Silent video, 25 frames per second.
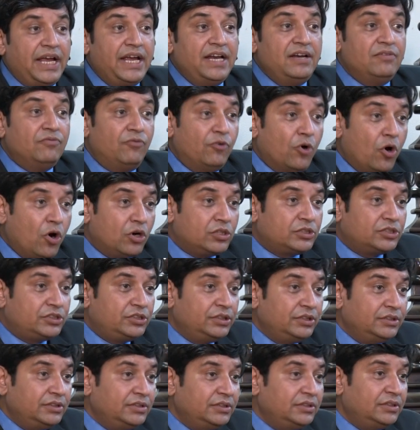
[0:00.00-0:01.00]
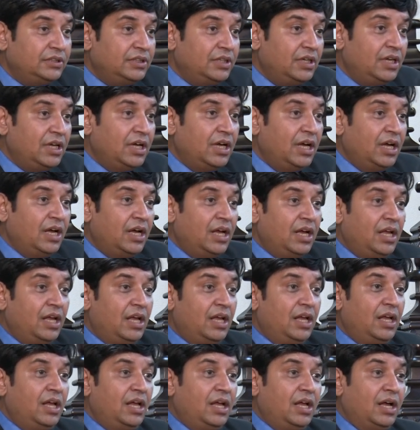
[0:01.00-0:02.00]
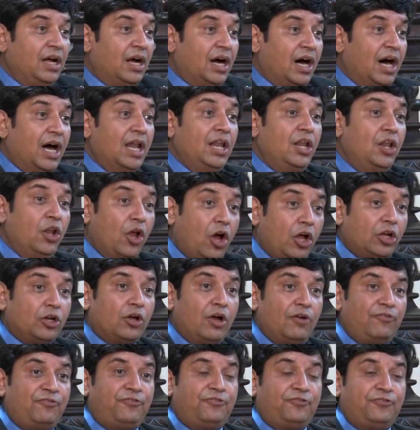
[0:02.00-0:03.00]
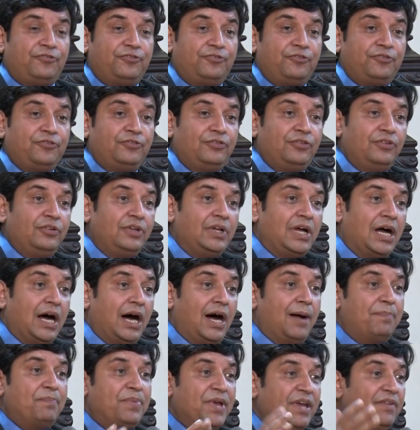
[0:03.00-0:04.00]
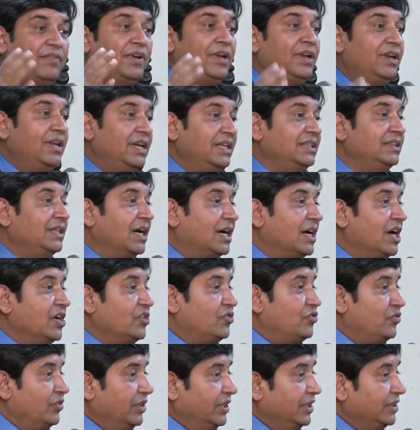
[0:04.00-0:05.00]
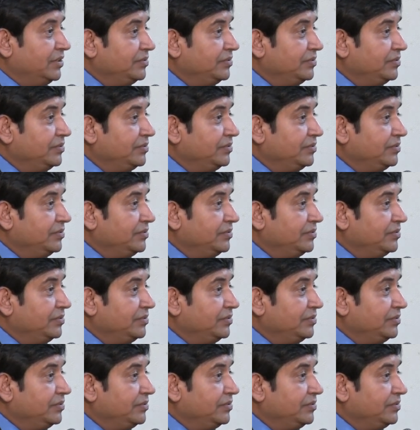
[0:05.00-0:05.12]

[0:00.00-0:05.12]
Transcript: invoked a lot of upheaval in the country.